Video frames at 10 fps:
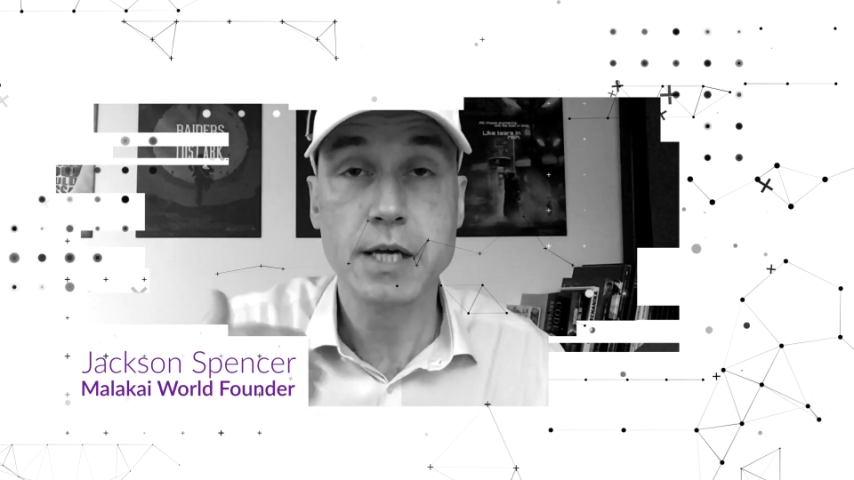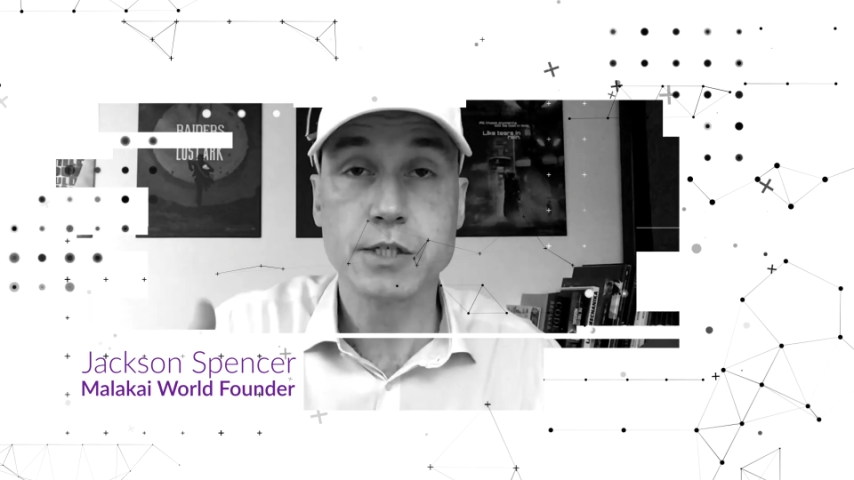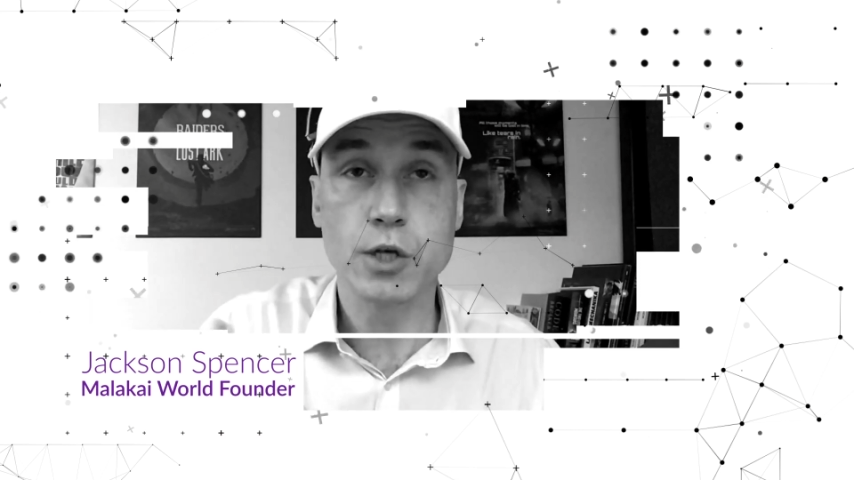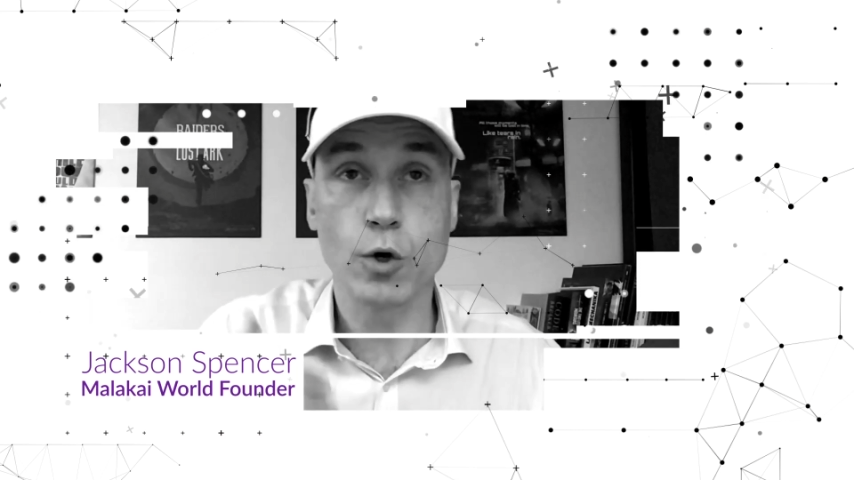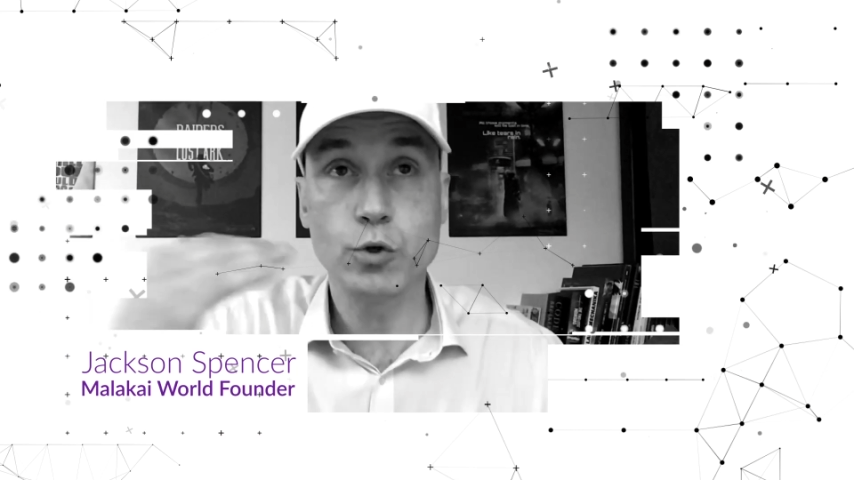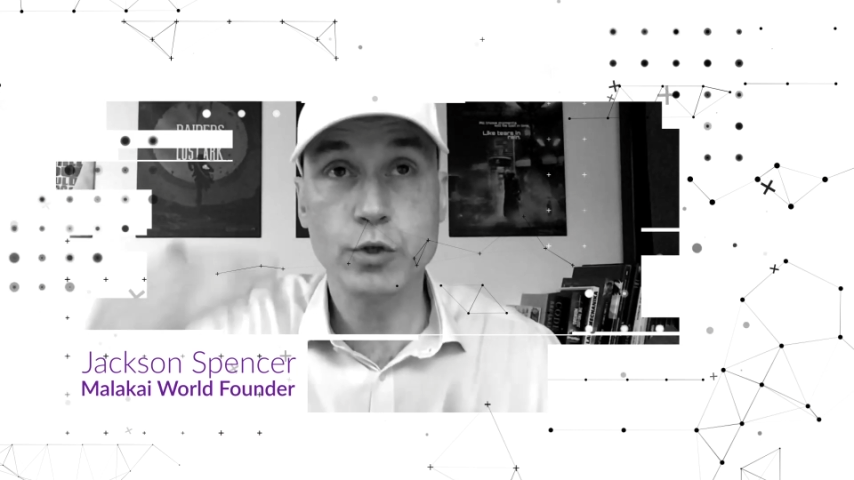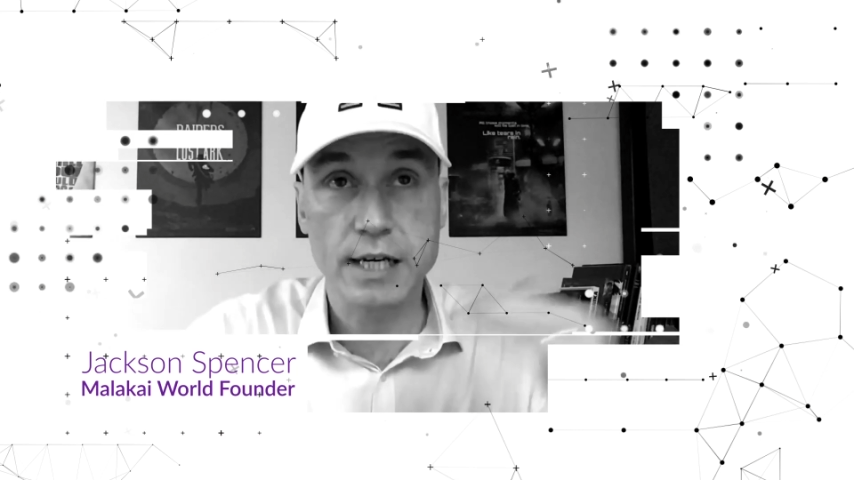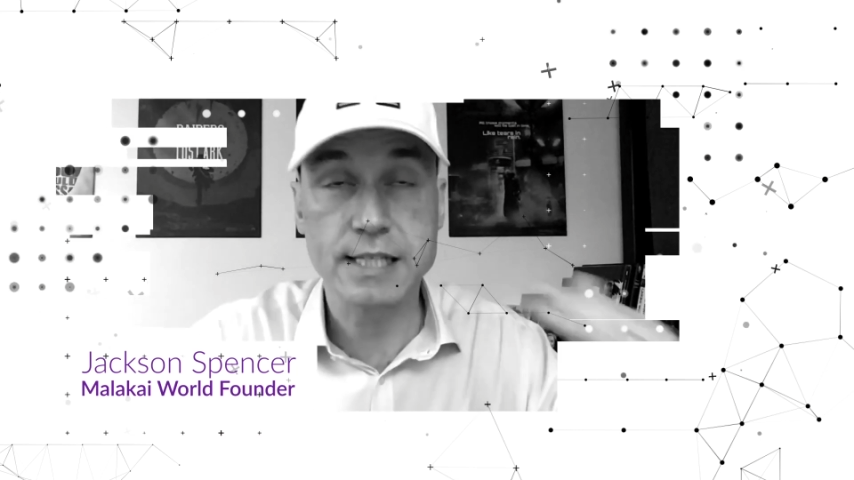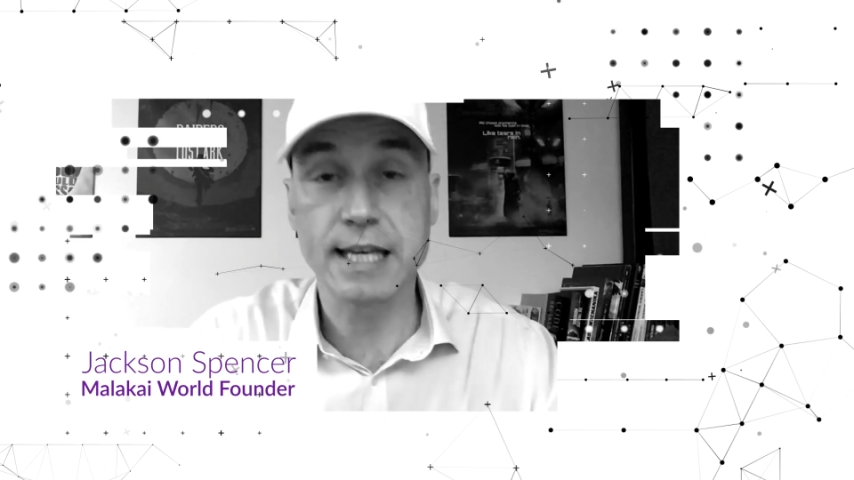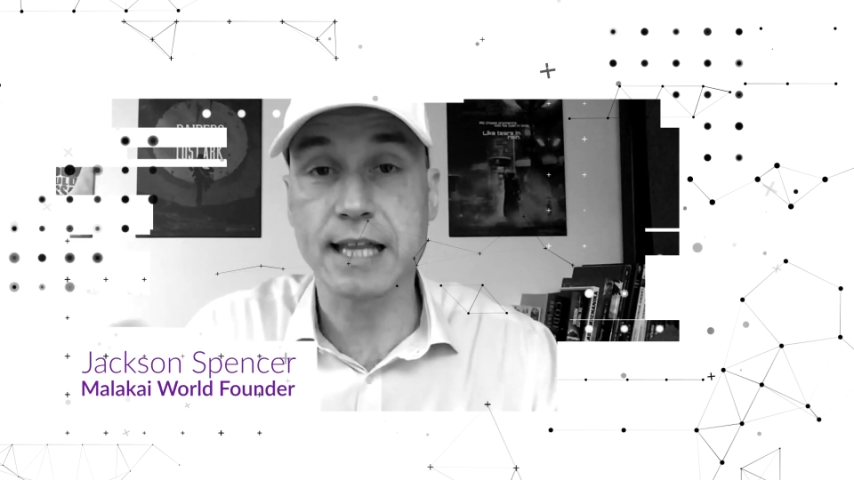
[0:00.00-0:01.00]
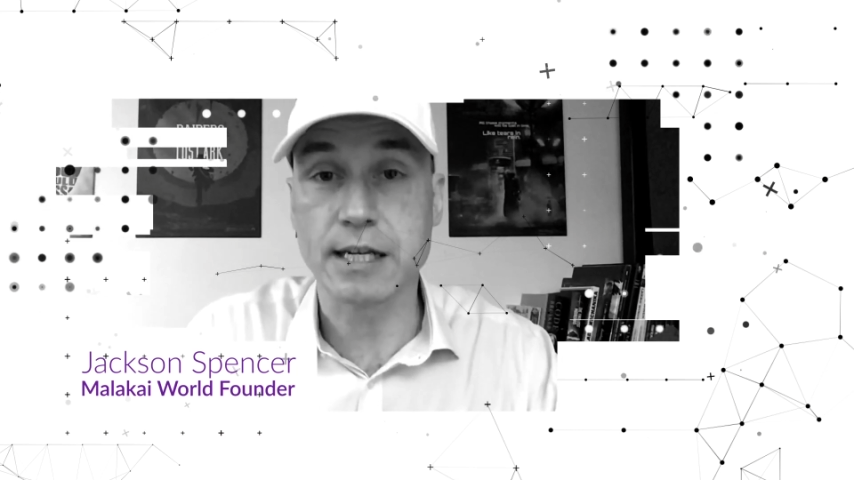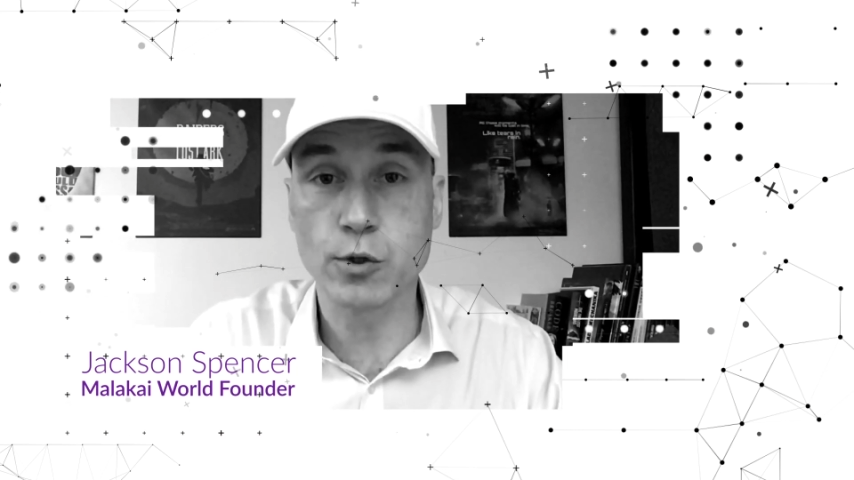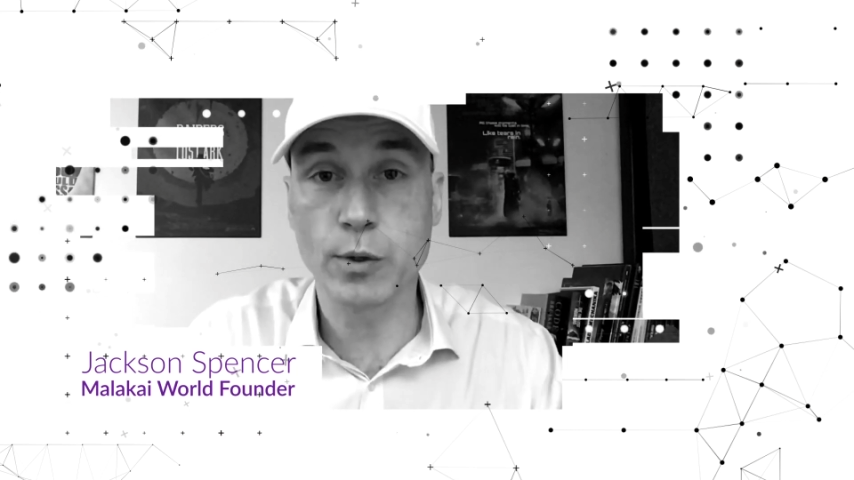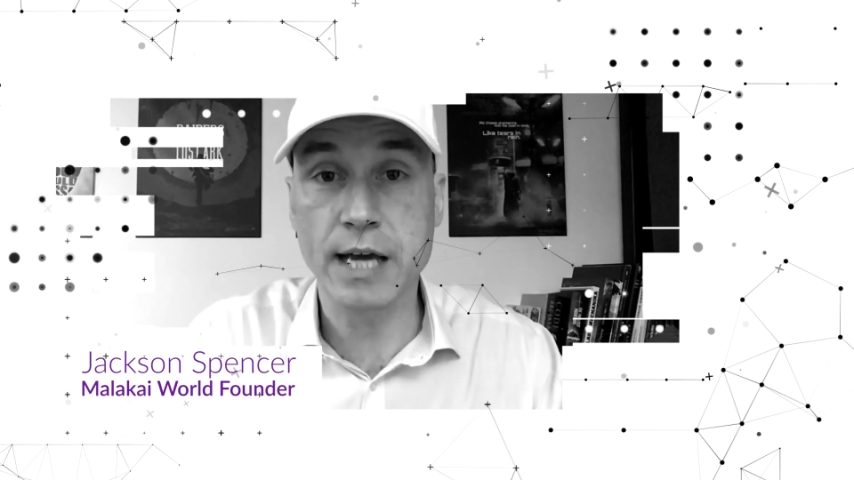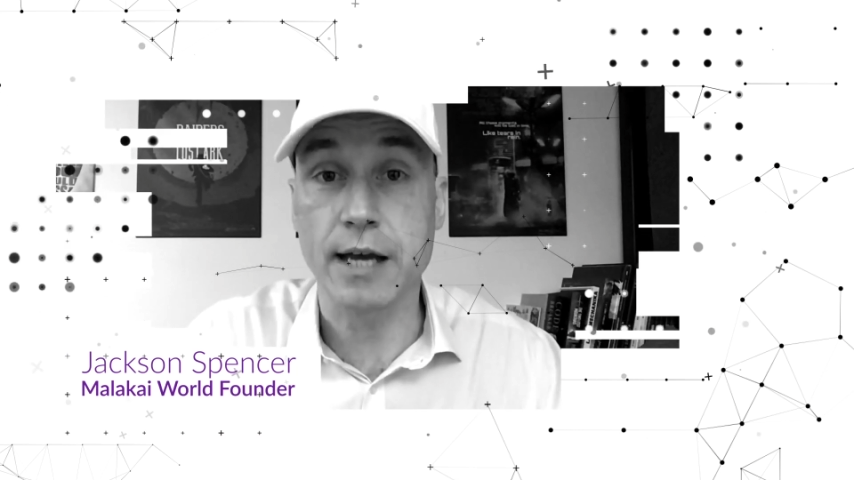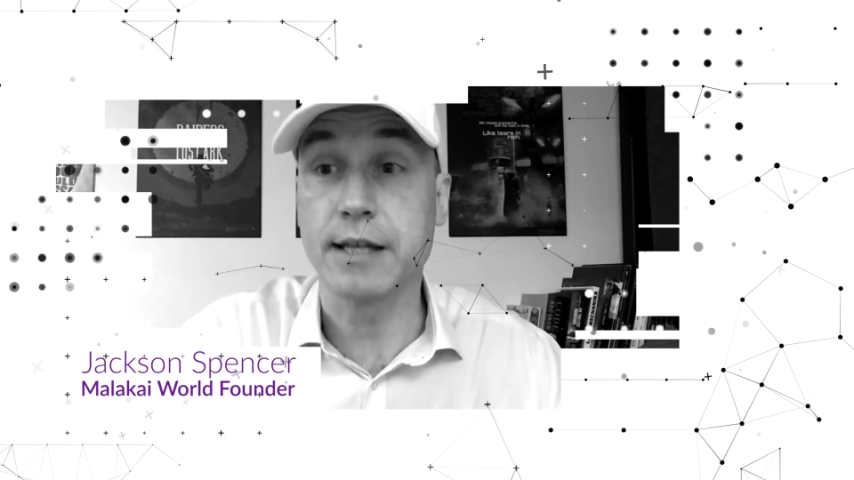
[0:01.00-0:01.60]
So you got to take that into account.